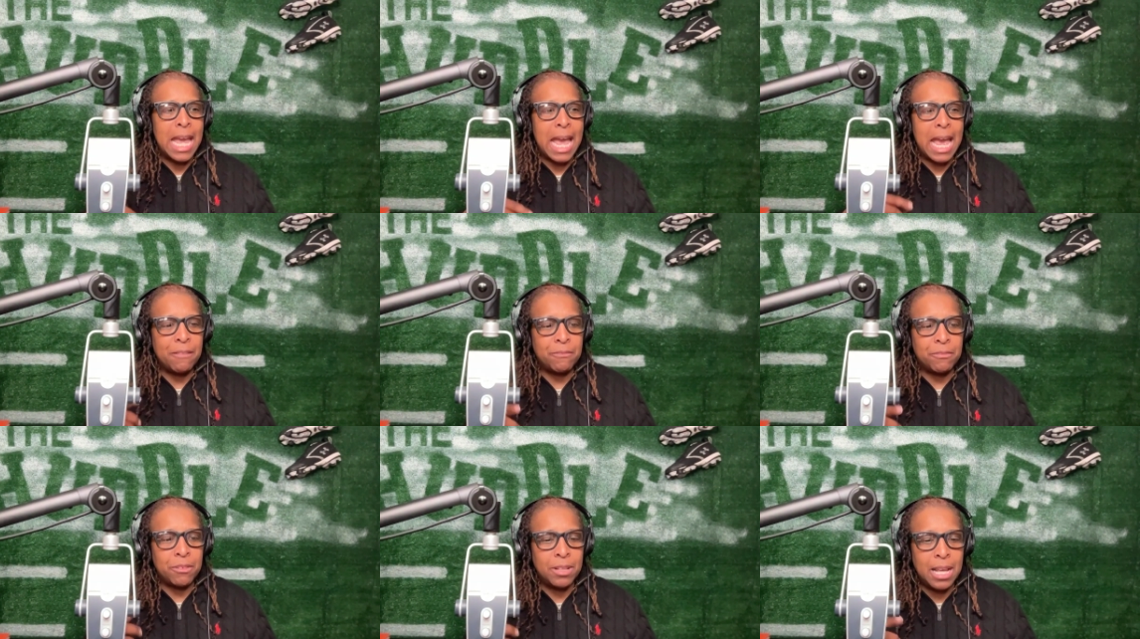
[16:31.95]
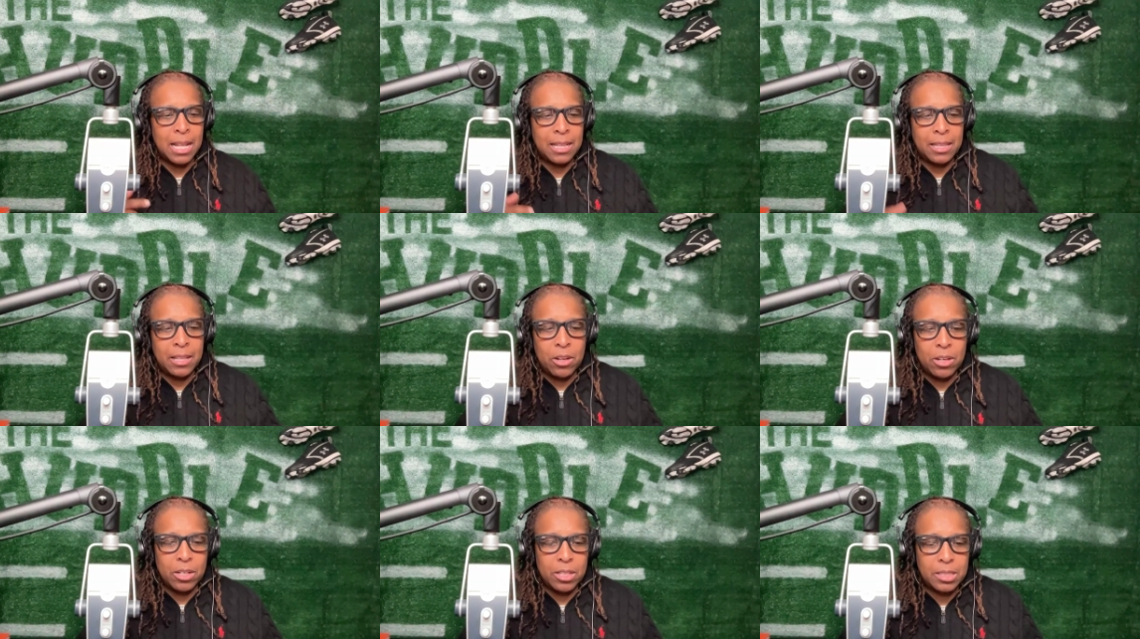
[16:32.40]
After that,
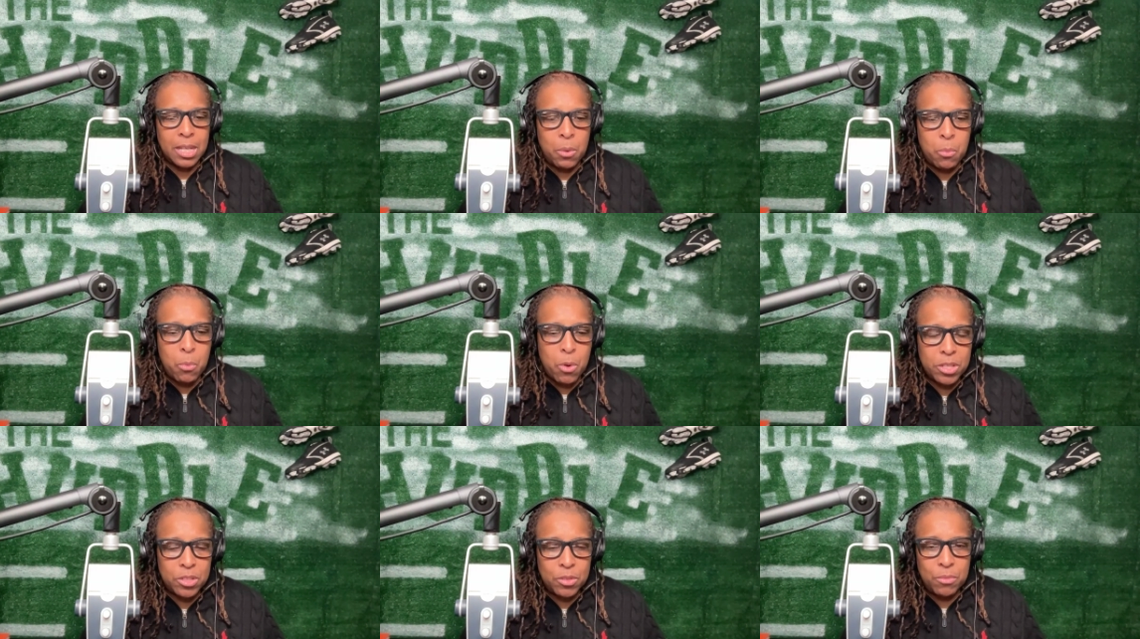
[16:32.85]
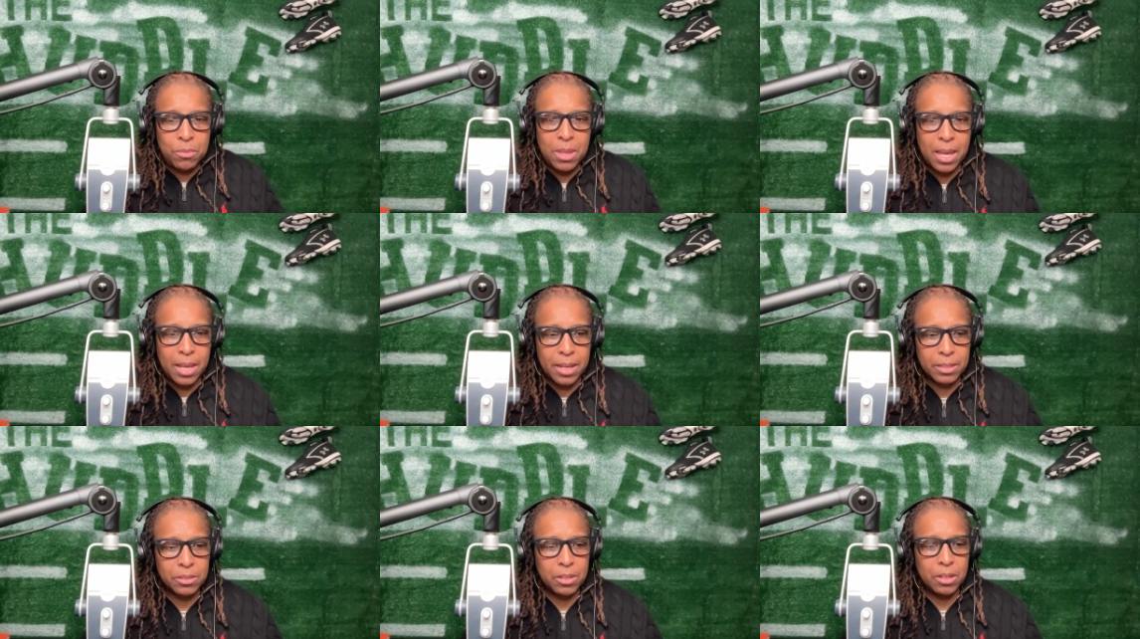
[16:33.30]
they're going to say one of two
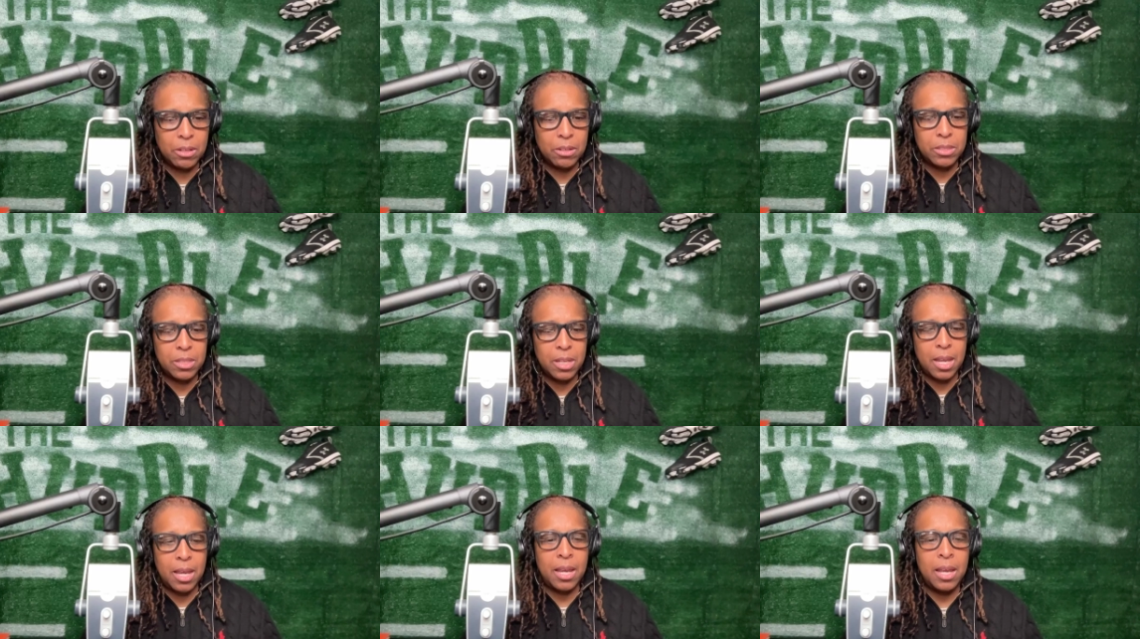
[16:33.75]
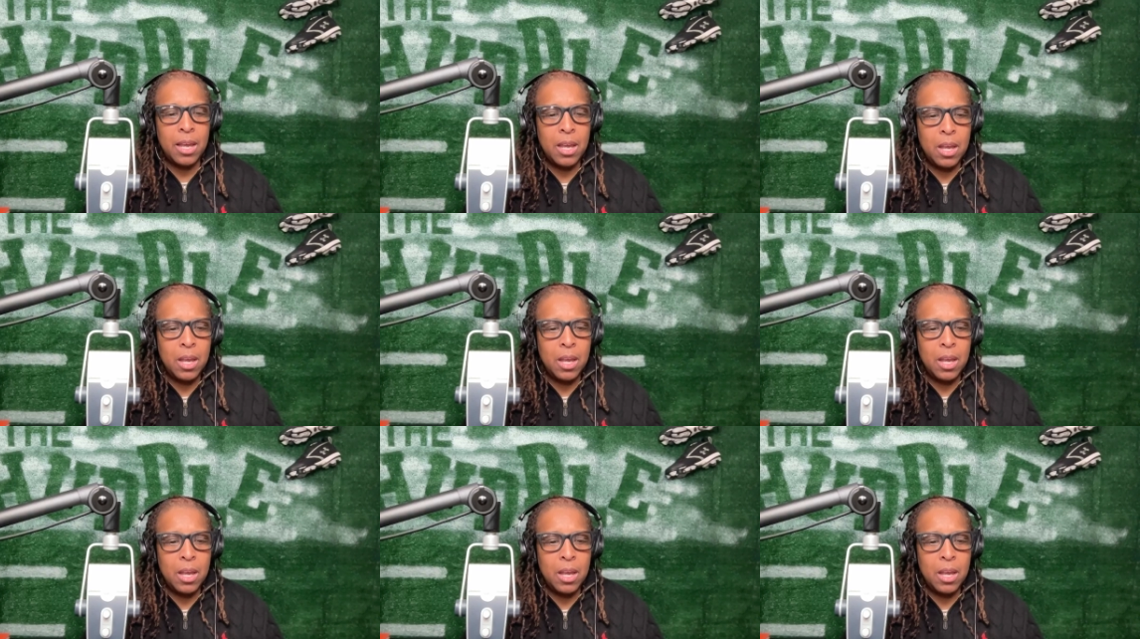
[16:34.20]
things. They're going to say,